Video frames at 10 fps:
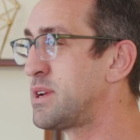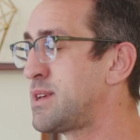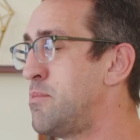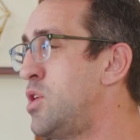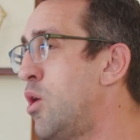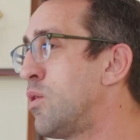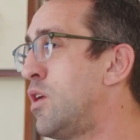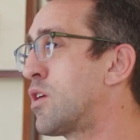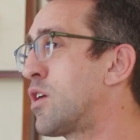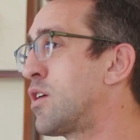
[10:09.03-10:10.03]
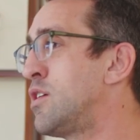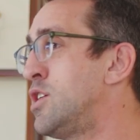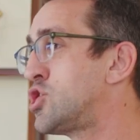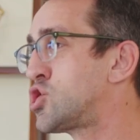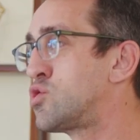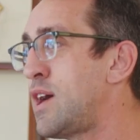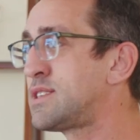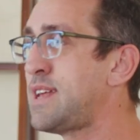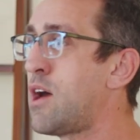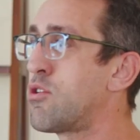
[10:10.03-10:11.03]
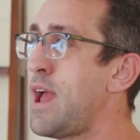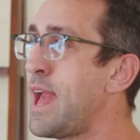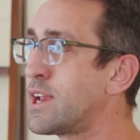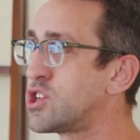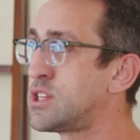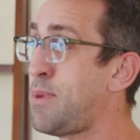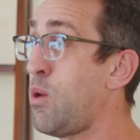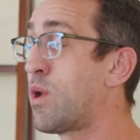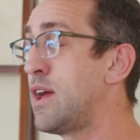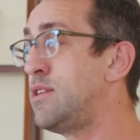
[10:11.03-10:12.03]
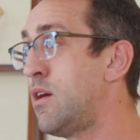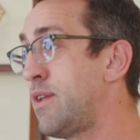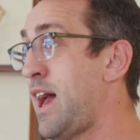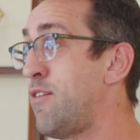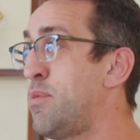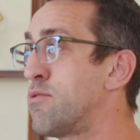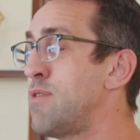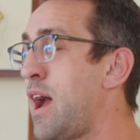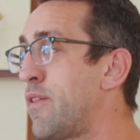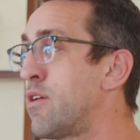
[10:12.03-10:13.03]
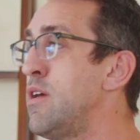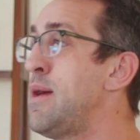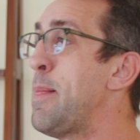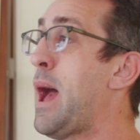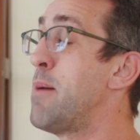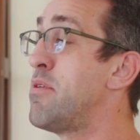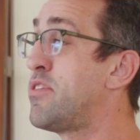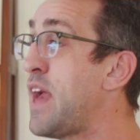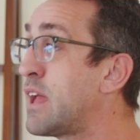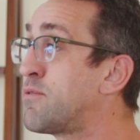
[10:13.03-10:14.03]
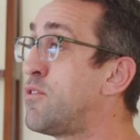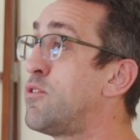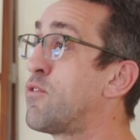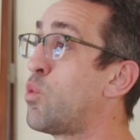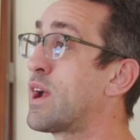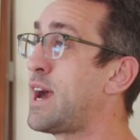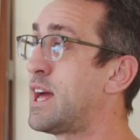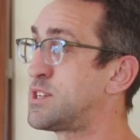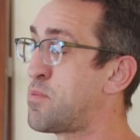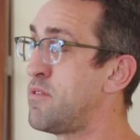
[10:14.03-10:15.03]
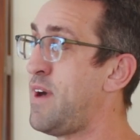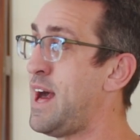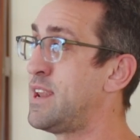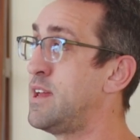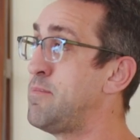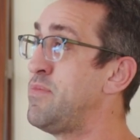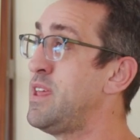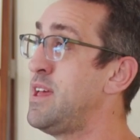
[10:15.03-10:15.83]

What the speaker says: because I'm no longer stressed out or anxious about what I don't have, but rather I'm thankful for what God has provided,